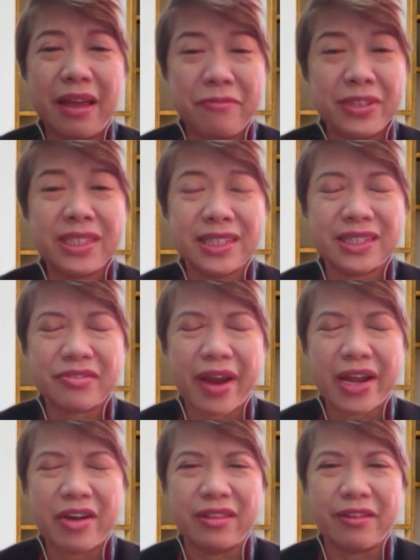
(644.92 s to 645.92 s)
emphasis,
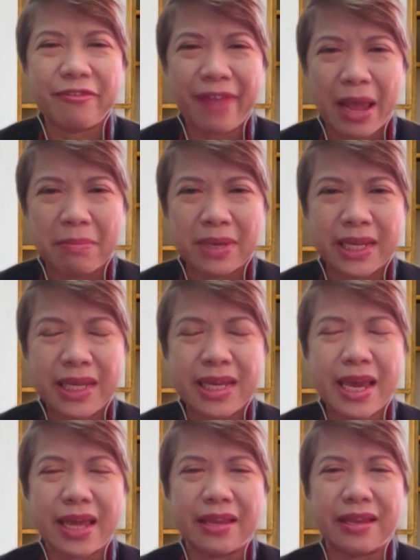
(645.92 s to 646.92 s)
right, on the
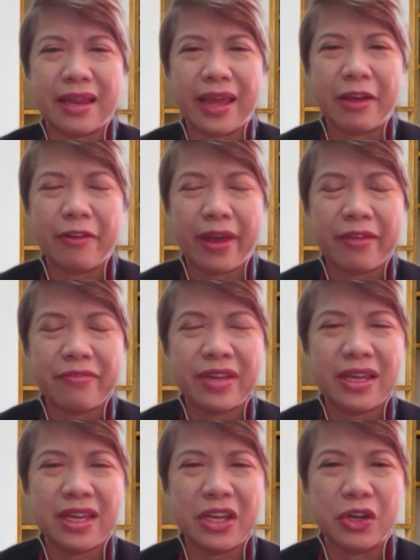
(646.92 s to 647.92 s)
family and
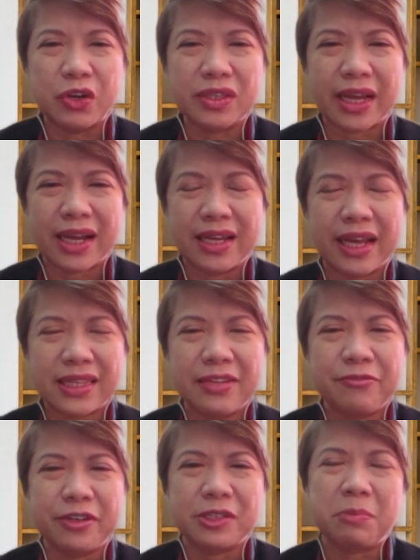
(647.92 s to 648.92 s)
having, that
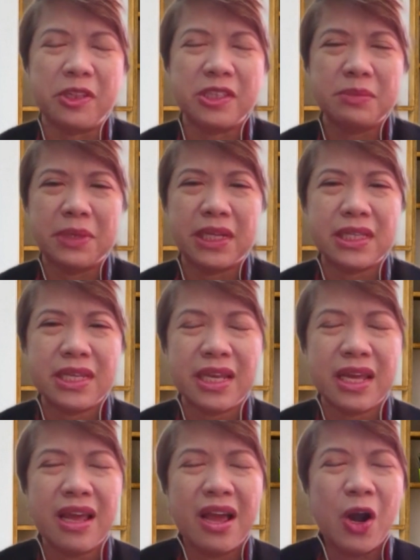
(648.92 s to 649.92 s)
collective
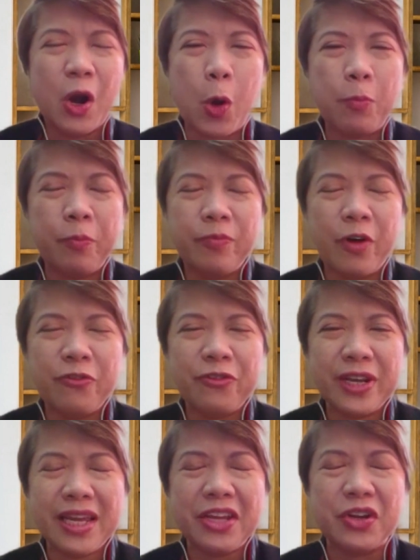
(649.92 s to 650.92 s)
responsibility,
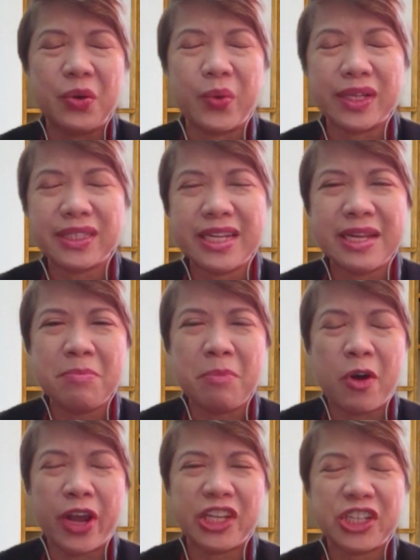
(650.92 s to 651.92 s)
hopefully, we're seeing
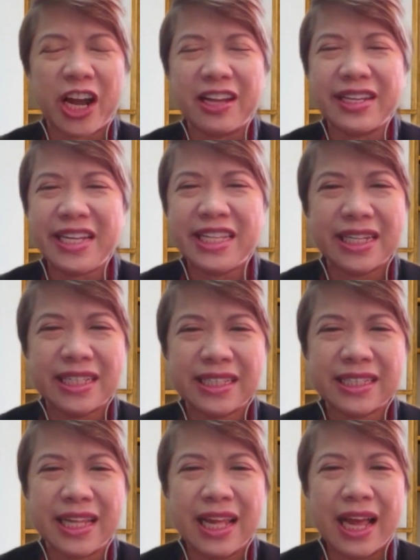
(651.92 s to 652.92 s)
more HR
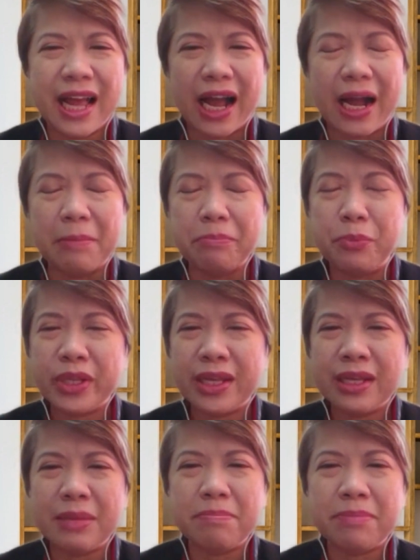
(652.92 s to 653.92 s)
leaders
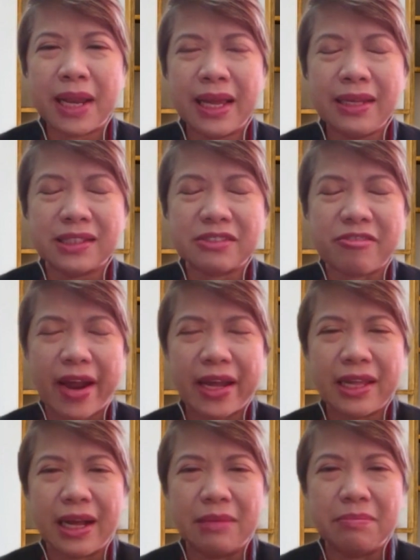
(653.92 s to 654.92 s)
putting in place,
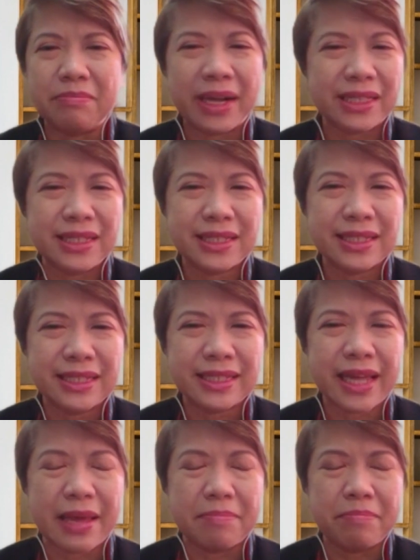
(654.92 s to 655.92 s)
right,
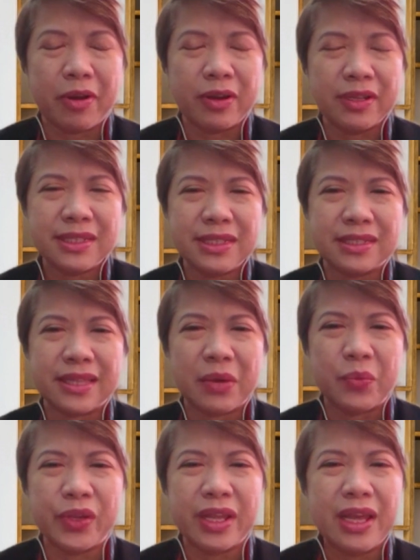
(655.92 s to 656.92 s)
practices and policies
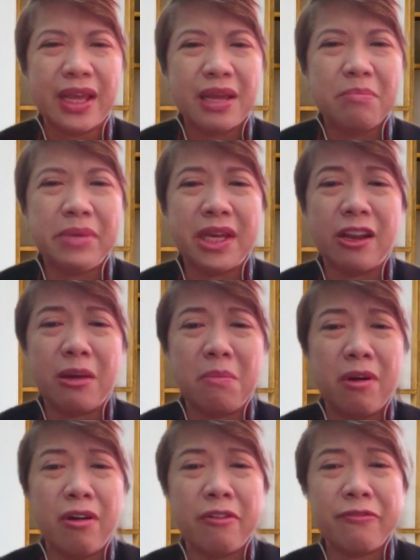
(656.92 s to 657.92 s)
that would be a lot
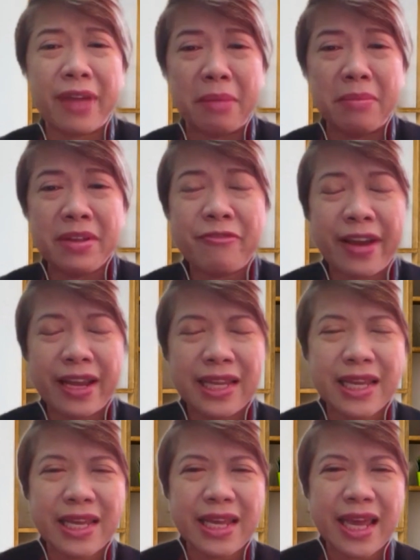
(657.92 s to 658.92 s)
more family
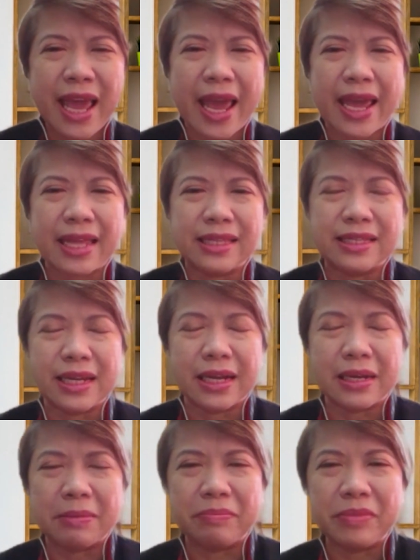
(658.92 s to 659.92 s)
friendly and,
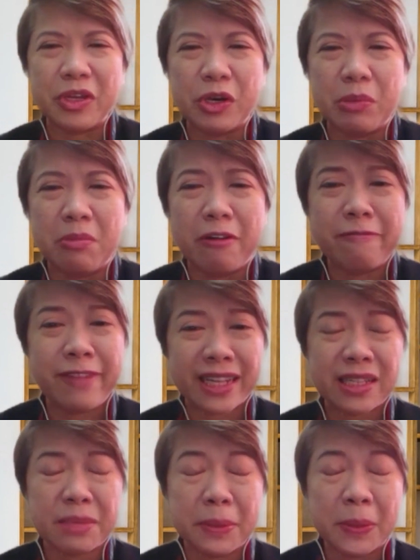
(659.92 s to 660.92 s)
more
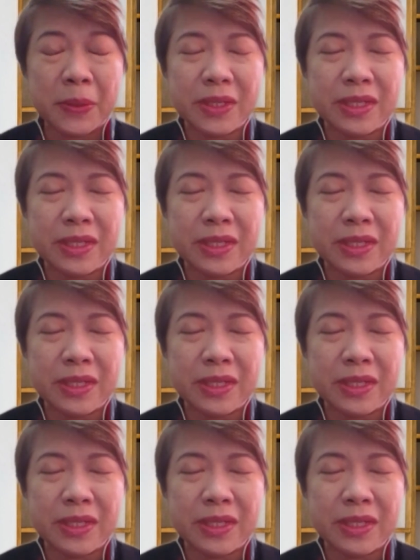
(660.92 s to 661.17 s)
flexible in